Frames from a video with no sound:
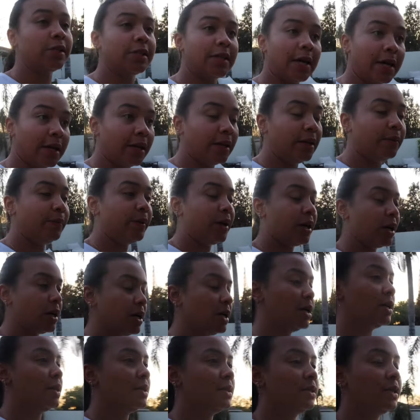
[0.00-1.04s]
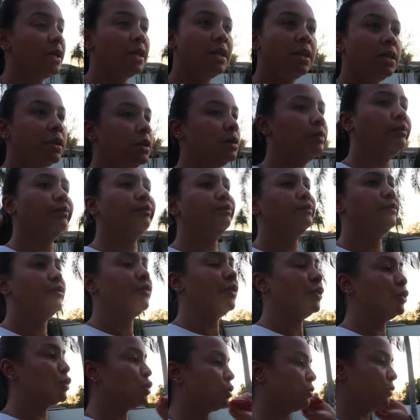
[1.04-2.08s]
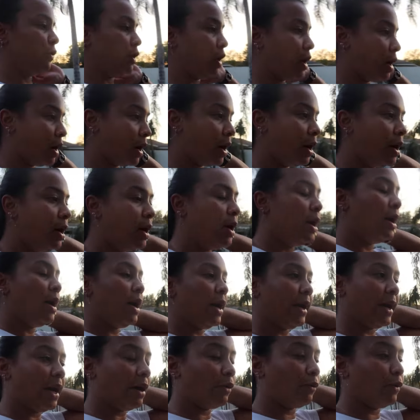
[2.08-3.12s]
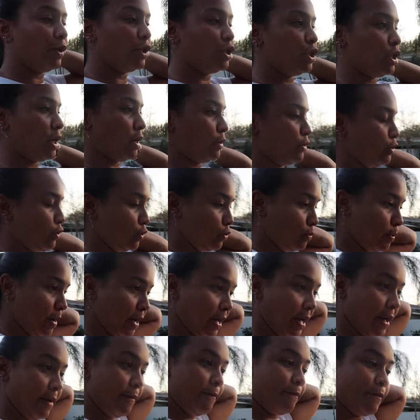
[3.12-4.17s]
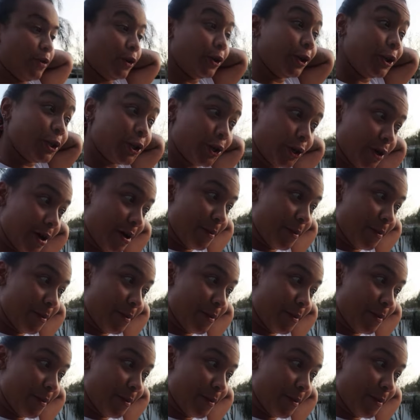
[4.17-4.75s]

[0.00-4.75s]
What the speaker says: excited because in a future vlog, I got reached out to by a furniture